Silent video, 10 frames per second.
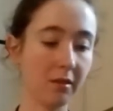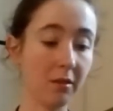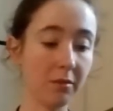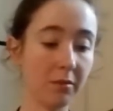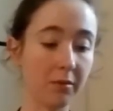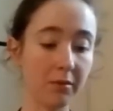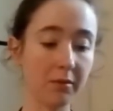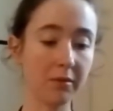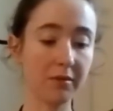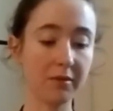Oh,
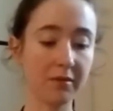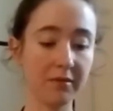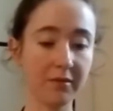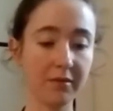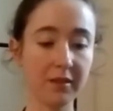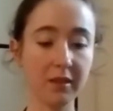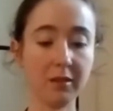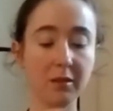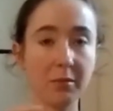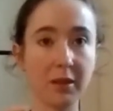
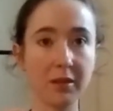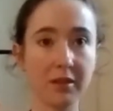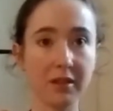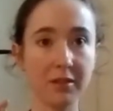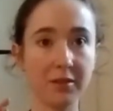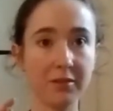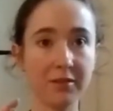little boss statue.